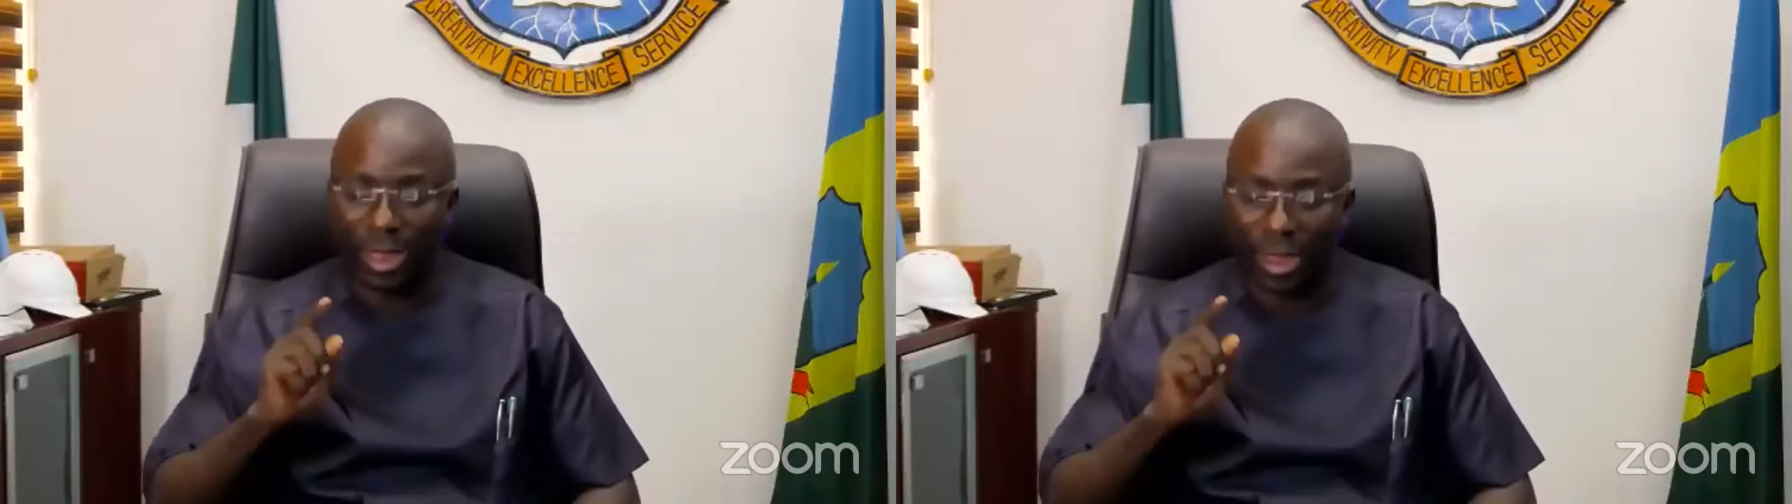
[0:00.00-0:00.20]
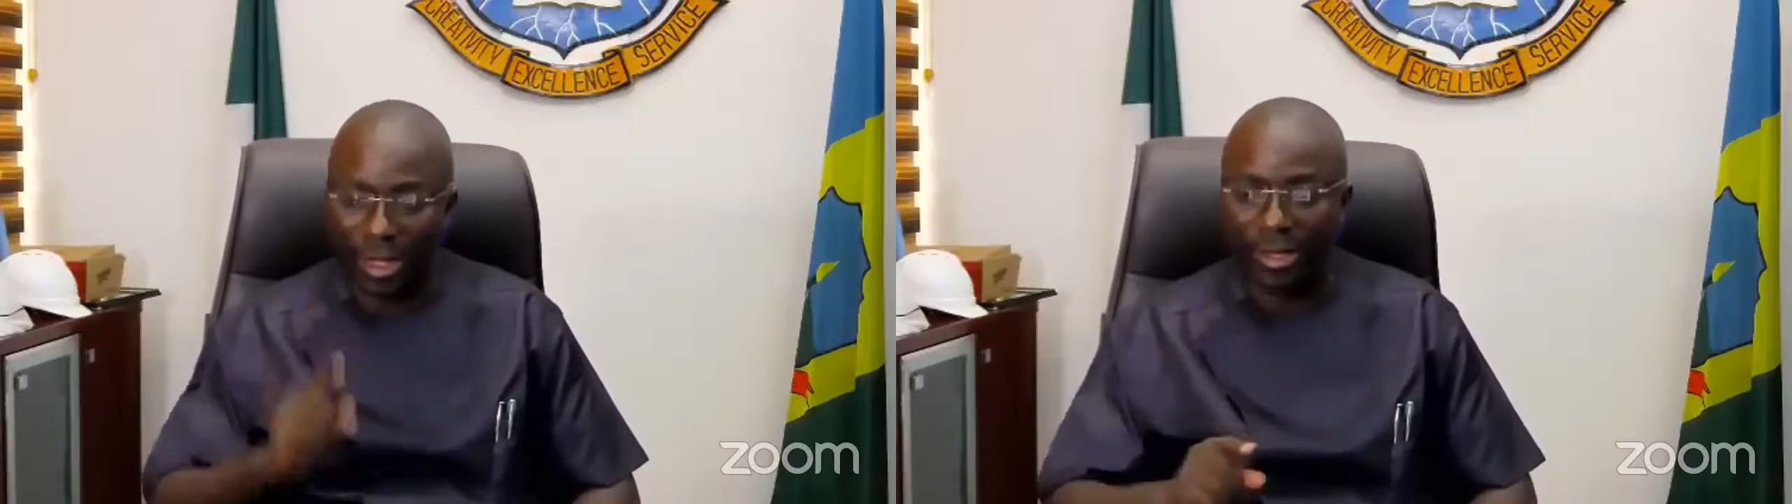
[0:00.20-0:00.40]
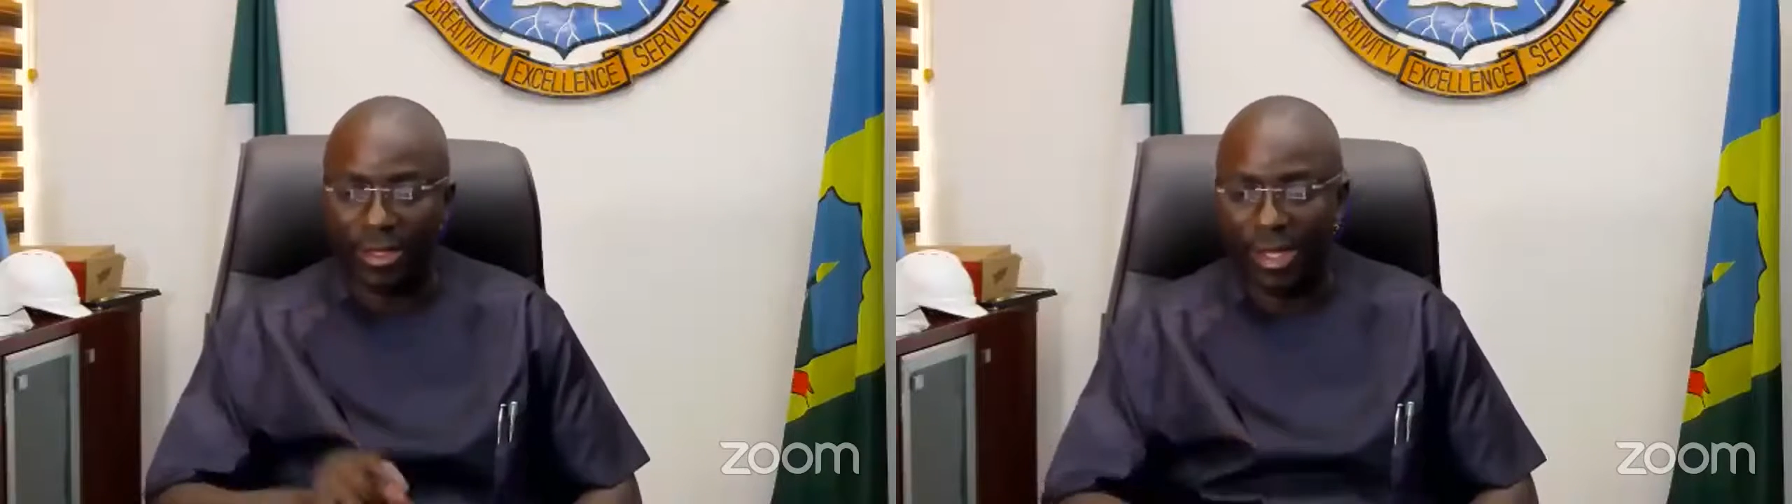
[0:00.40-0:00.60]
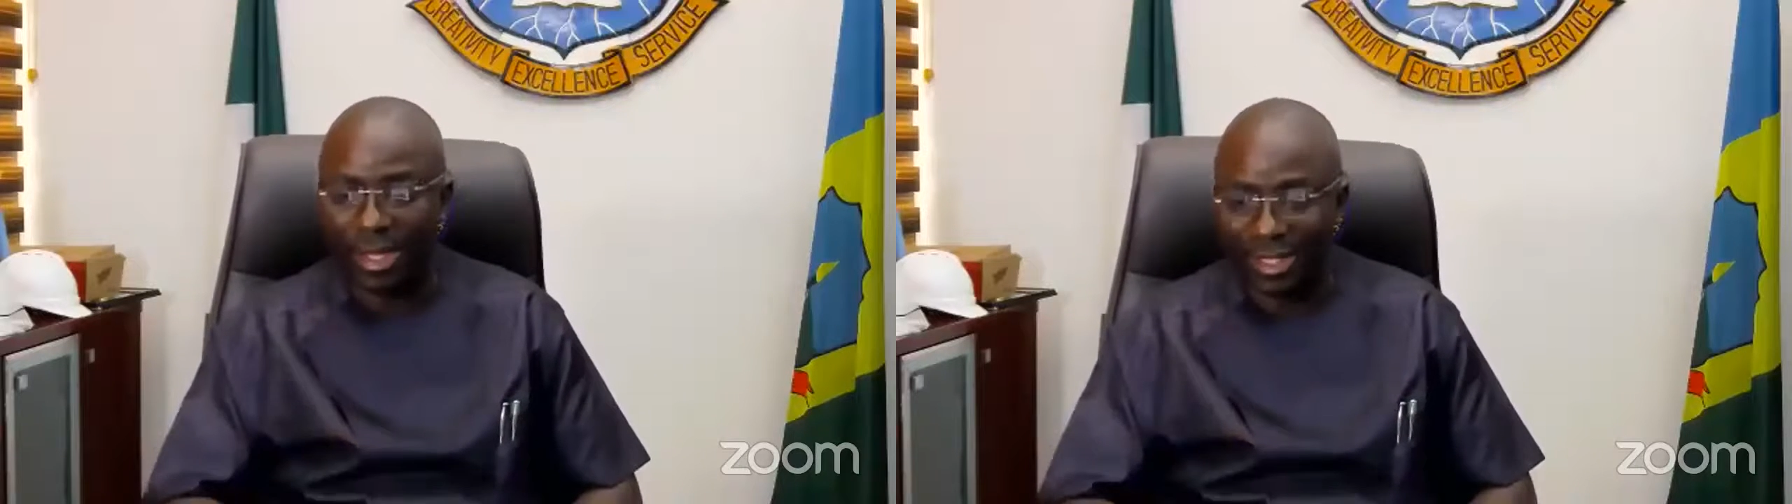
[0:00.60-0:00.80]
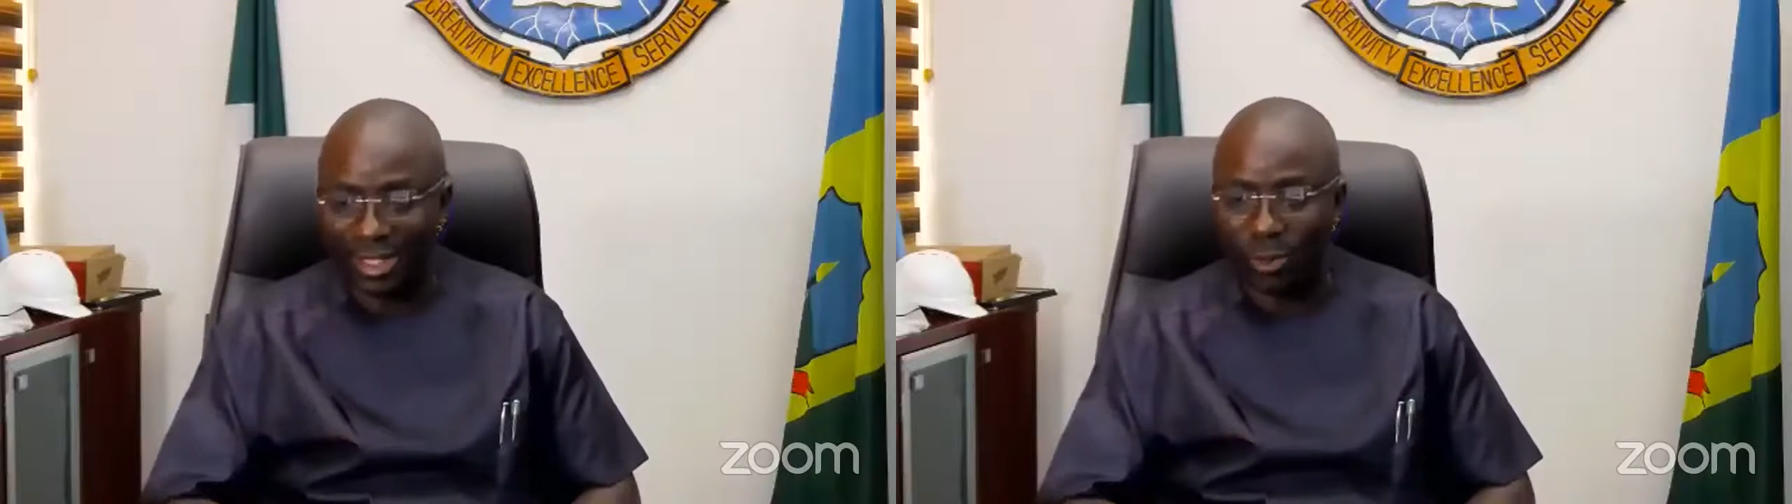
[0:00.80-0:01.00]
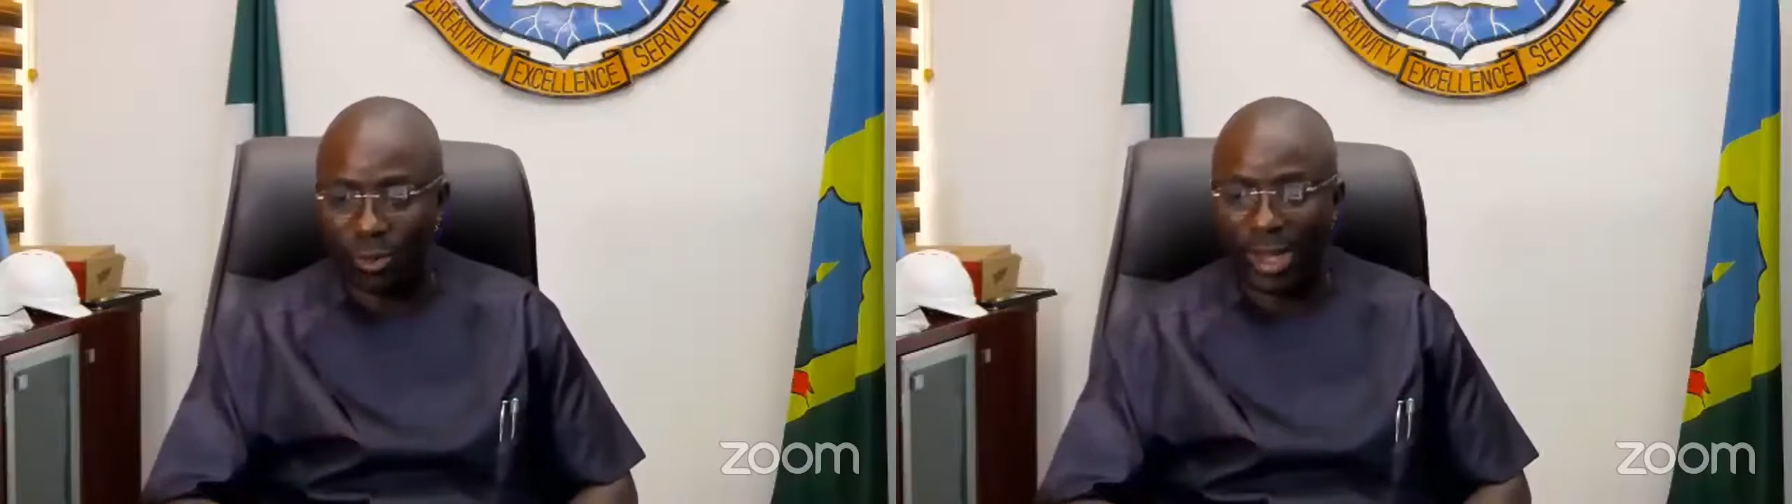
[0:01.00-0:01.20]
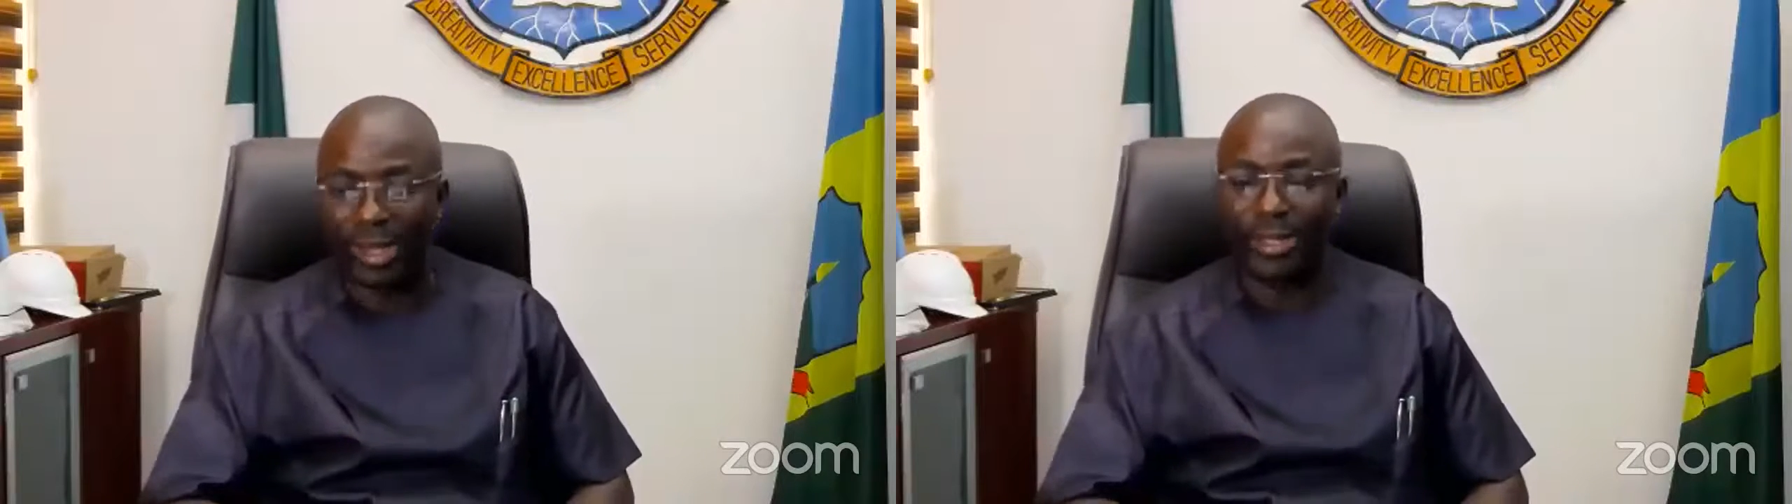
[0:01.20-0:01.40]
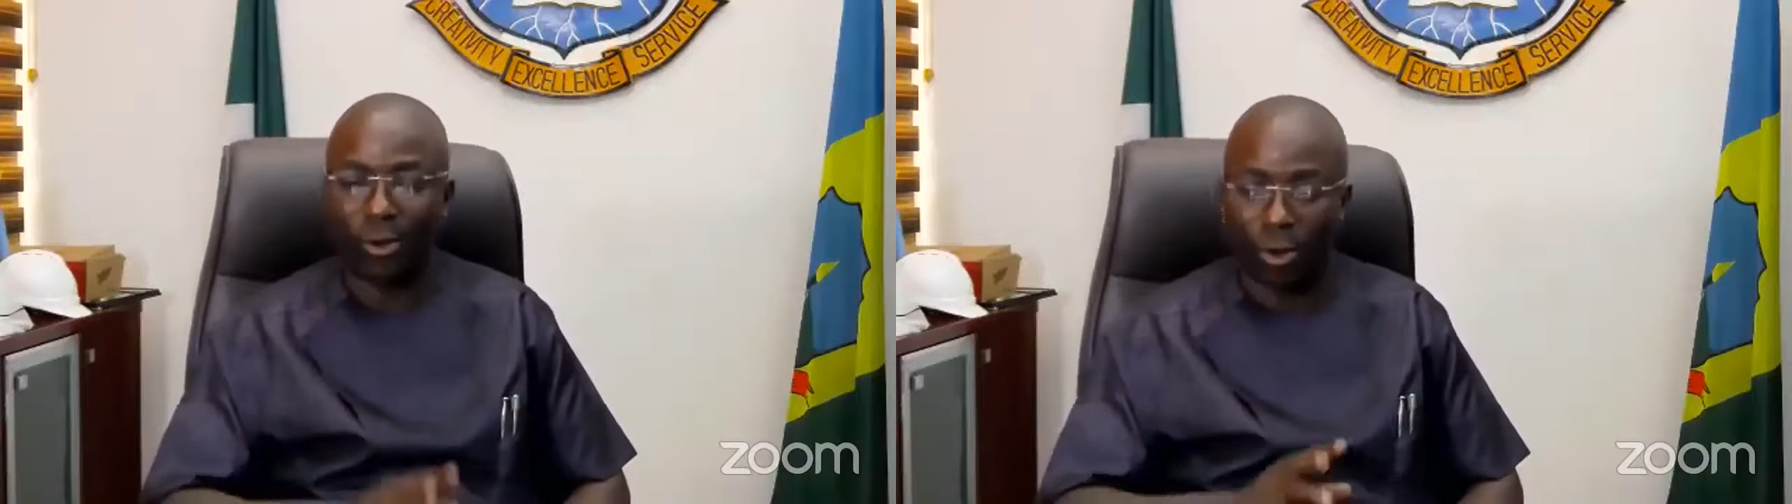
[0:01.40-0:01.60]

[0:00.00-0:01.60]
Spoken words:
things the way it